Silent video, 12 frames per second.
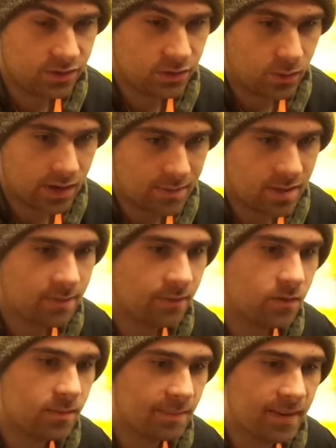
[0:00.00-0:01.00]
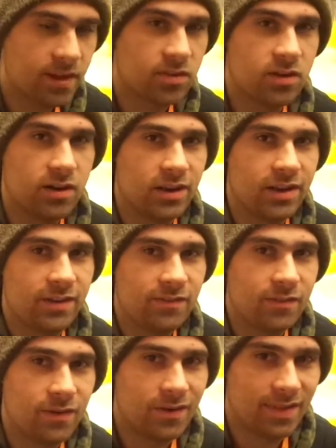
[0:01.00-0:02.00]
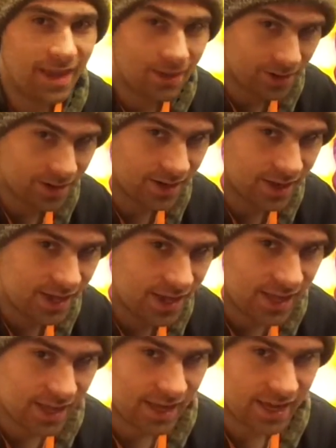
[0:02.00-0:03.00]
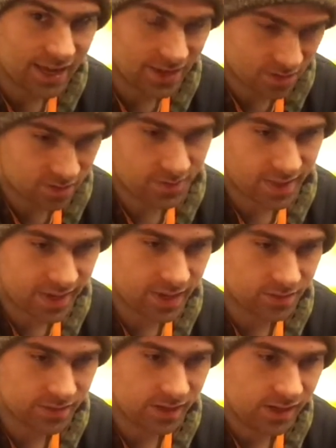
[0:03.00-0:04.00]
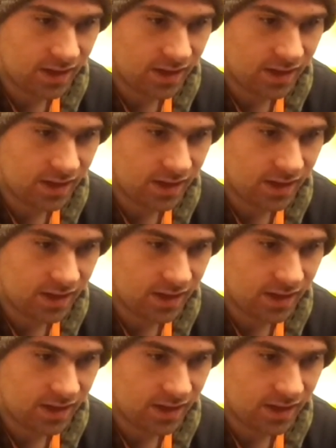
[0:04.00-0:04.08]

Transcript: 20 minutes before my panel started for that one, and also for the handler one.